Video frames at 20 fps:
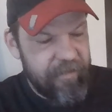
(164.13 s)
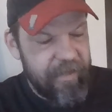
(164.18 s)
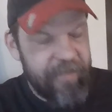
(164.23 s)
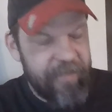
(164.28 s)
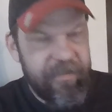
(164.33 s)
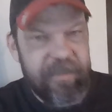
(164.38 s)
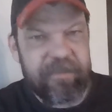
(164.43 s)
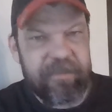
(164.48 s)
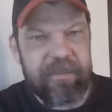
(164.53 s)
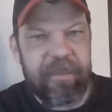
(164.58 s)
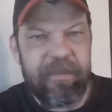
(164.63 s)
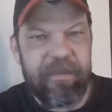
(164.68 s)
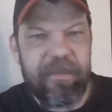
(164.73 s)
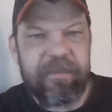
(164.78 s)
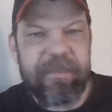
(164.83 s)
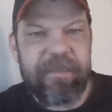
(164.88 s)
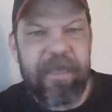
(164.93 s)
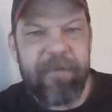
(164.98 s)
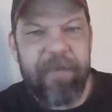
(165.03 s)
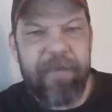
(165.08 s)
And
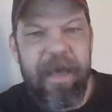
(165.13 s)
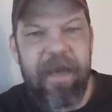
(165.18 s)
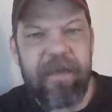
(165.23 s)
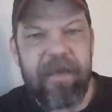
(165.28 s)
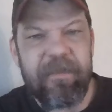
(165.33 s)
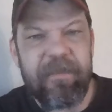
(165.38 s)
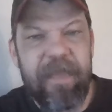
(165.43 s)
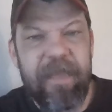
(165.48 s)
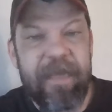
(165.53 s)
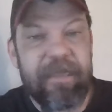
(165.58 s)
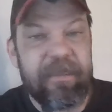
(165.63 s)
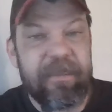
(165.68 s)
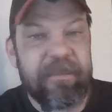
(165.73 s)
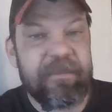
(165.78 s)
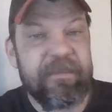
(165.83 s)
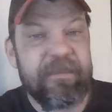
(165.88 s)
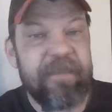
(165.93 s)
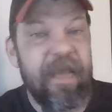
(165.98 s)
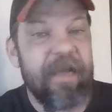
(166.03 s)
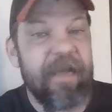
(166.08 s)
this came out of like the
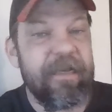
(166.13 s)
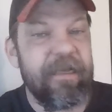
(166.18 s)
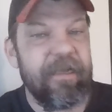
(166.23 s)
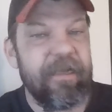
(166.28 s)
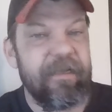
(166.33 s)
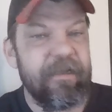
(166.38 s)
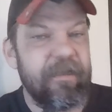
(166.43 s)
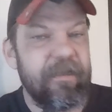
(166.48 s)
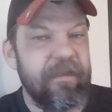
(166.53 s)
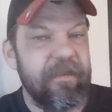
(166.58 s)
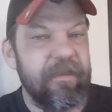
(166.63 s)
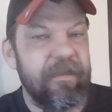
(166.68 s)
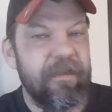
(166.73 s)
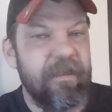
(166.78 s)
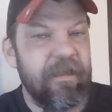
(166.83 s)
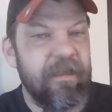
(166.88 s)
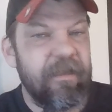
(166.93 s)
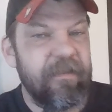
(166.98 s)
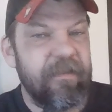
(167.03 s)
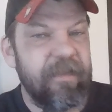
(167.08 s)
second
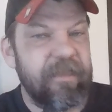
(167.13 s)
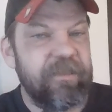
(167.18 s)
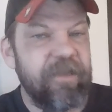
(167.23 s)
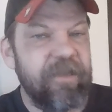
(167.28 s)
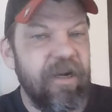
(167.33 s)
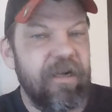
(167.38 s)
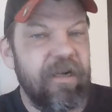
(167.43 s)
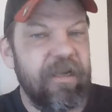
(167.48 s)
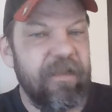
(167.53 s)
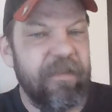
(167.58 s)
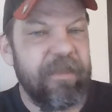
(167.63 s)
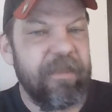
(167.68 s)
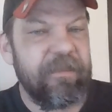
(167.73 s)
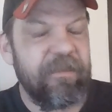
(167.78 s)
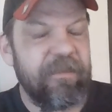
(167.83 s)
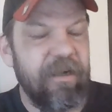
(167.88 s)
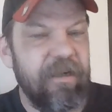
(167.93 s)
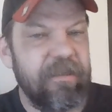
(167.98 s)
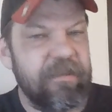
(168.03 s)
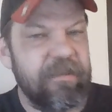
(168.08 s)
they
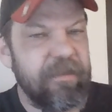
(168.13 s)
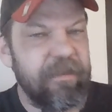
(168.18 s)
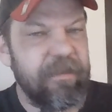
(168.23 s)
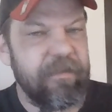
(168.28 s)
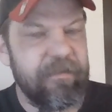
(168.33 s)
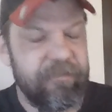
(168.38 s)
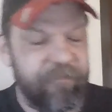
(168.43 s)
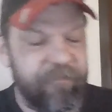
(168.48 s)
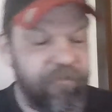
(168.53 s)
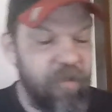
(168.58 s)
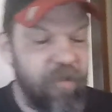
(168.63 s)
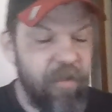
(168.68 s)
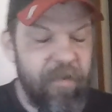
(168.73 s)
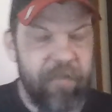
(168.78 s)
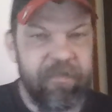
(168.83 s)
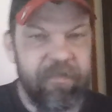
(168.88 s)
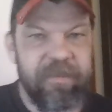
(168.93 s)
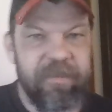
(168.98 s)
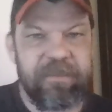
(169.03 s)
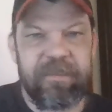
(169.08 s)
started to form
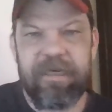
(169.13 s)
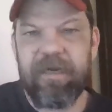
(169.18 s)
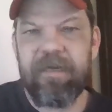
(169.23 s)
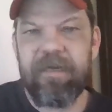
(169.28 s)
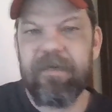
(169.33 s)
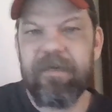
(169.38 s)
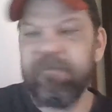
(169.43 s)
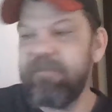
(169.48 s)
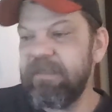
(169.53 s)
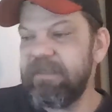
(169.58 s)
up this narrative.